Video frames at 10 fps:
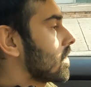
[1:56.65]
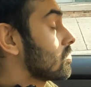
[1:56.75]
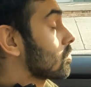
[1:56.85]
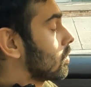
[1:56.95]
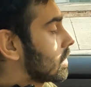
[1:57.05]

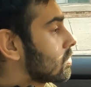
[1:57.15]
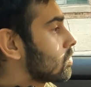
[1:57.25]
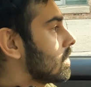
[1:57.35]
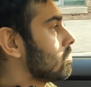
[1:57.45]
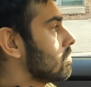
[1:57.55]
Also cracked a
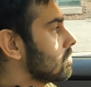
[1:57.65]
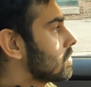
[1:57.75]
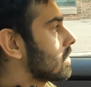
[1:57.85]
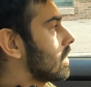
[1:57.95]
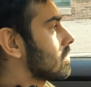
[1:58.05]
rim.
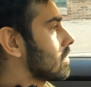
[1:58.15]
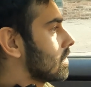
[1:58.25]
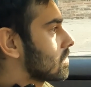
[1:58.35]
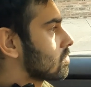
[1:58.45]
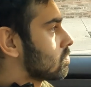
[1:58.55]
That's, I
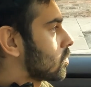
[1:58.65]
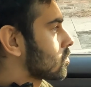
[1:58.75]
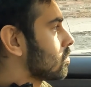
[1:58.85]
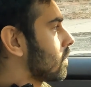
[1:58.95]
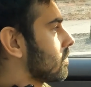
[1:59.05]
guess, more
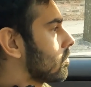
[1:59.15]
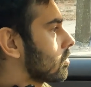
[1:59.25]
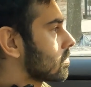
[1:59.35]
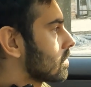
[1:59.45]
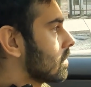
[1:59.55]
so my fault.